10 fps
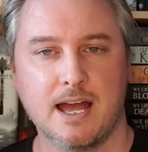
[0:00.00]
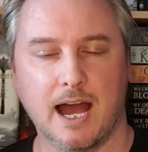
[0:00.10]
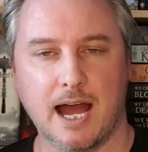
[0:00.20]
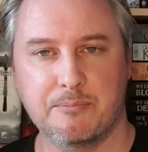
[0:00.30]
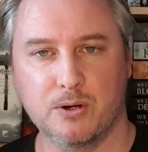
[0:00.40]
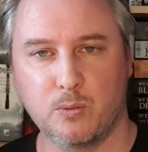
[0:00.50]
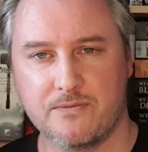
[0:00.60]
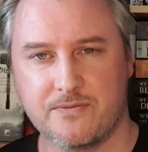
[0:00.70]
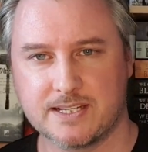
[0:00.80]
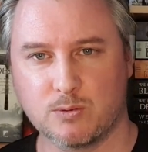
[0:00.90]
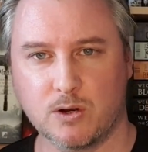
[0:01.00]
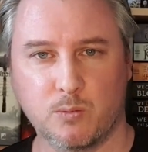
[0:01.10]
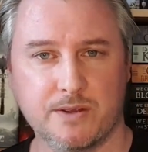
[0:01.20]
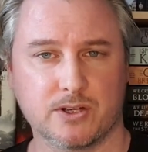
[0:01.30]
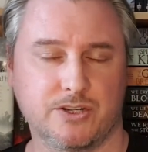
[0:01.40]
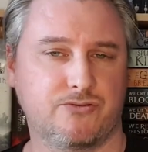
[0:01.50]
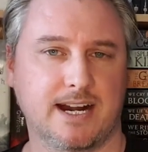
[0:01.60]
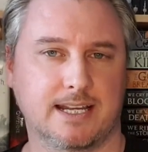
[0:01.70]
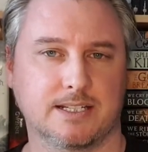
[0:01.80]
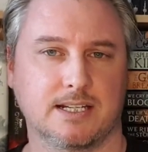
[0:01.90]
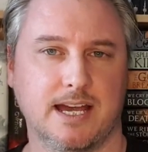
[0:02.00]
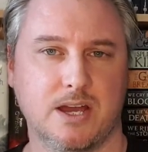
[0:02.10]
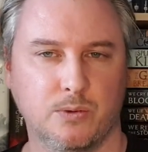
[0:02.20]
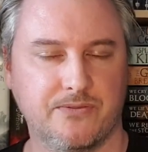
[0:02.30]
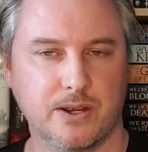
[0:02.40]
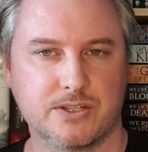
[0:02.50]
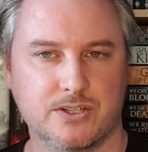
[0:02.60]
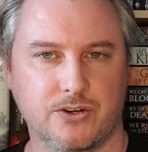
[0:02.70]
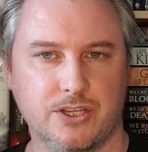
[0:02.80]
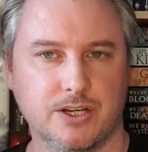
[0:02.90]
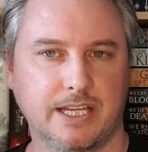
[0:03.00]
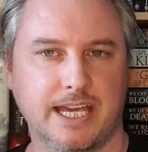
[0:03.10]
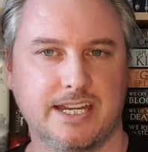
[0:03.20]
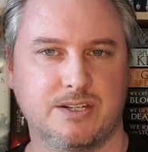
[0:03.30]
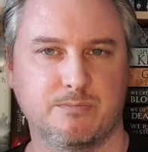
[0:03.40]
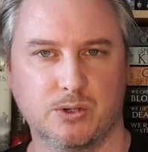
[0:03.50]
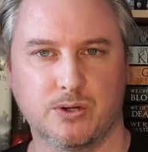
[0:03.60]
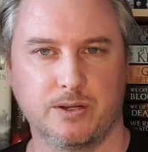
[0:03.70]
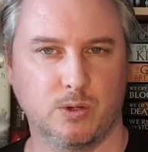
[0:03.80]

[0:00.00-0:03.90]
Uh, but with this one, we've got a Dragon Slayer. We focus on a youngish boy.